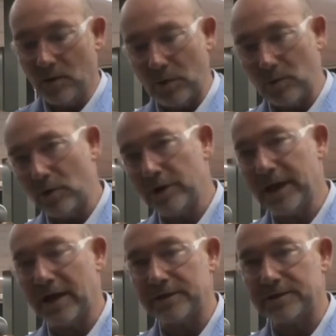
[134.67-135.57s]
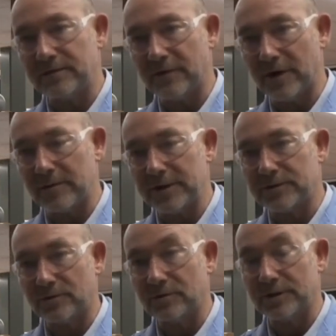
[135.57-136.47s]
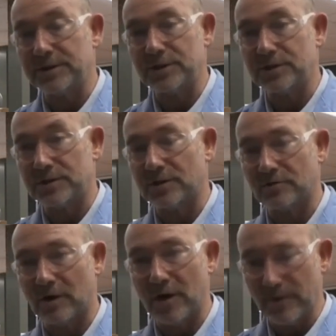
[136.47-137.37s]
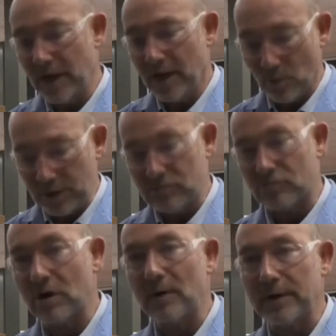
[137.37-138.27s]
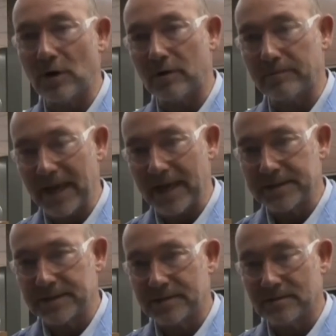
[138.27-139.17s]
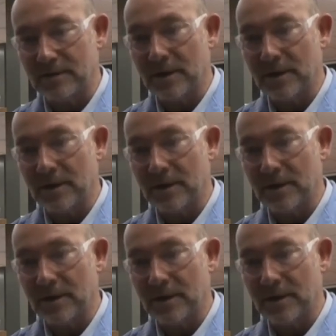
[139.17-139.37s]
we work out its environmental conditions to grow, we grow it en masse,